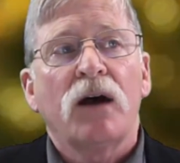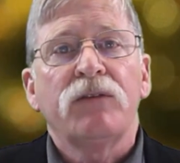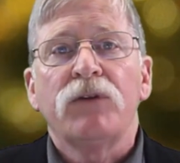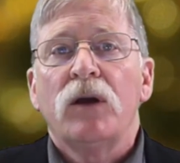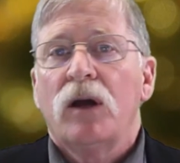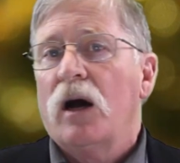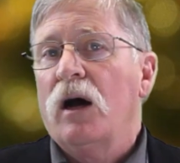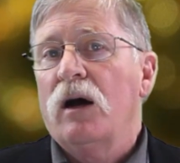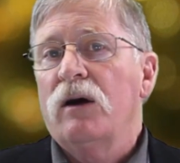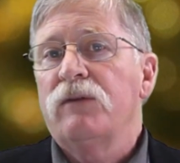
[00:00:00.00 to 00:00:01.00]

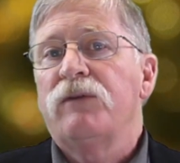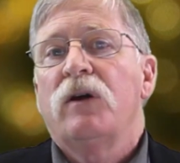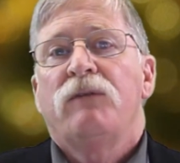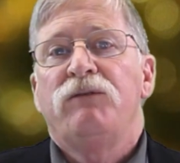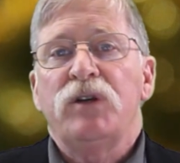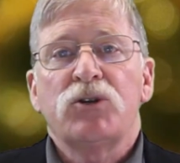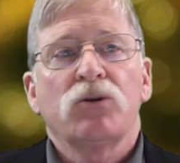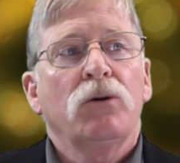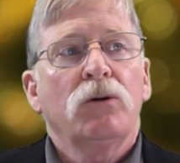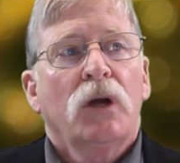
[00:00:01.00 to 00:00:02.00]
of
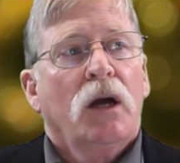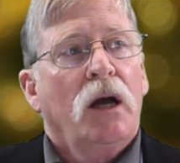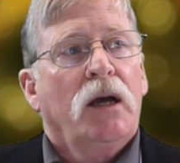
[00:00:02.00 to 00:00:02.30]
visual